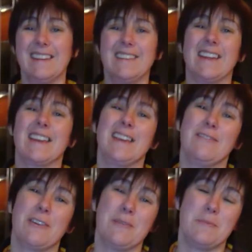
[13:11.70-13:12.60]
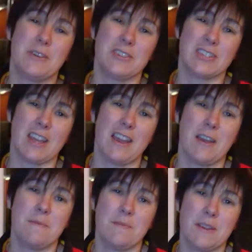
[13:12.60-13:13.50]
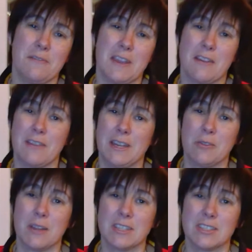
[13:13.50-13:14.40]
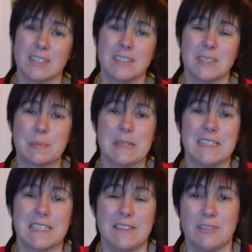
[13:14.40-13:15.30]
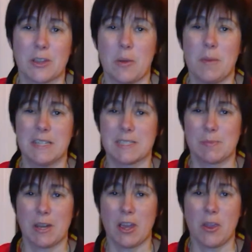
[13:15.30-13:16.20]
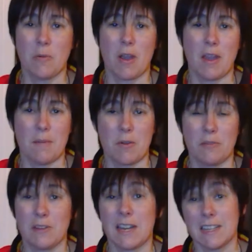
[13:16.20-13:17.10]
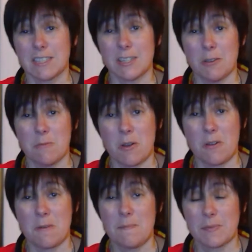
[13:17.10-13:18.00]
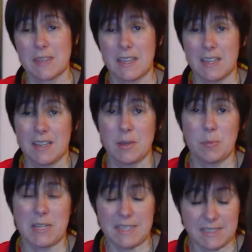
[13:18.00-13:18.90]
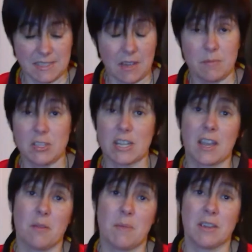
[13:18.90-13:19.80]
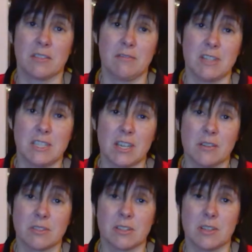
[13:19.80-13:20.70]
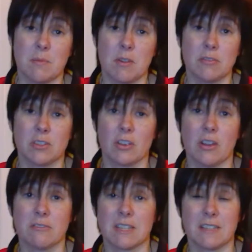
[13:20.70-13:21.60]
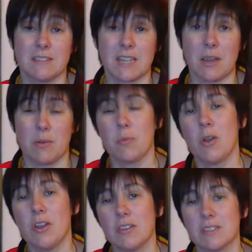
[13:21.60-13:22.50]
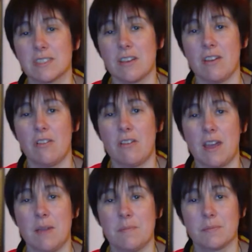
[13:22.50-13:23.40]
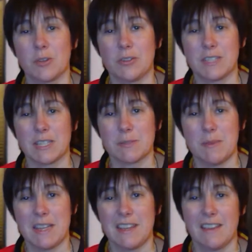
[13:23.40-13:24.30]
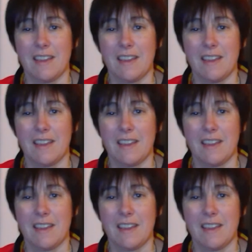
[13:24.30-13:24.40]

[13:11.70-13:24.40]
thank you very much. If you have any questions, please leave the comments below, or if you'd like to know more, please check out my other videos on the emotion code and how it works, or contact me